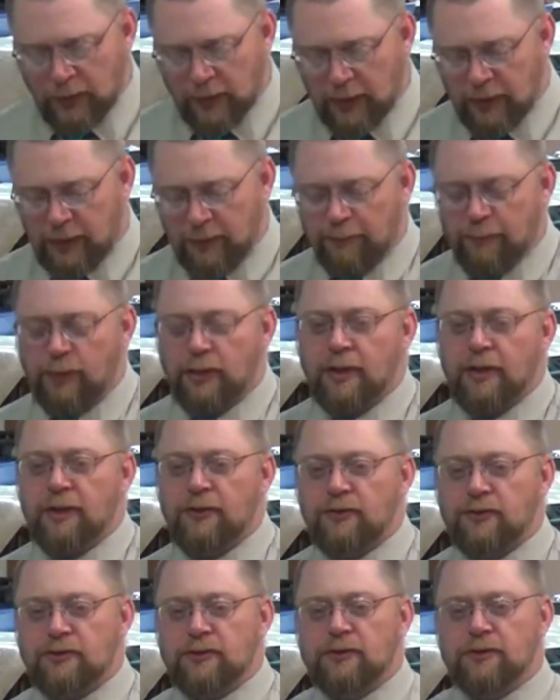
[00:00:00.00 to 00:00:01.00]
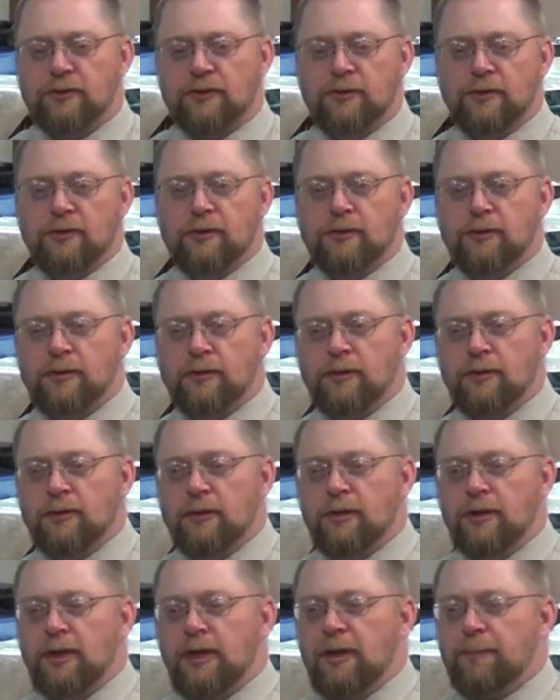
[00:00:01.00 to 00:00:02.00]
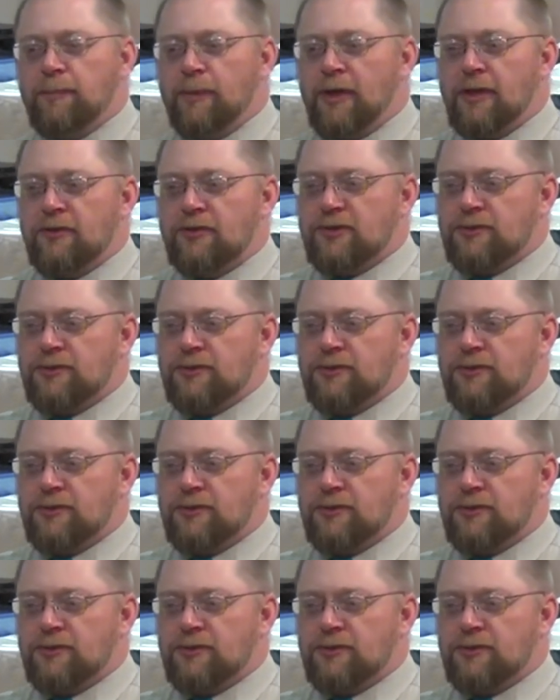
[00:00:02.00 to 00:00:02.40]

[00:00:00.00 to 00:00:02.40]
He plays. He plays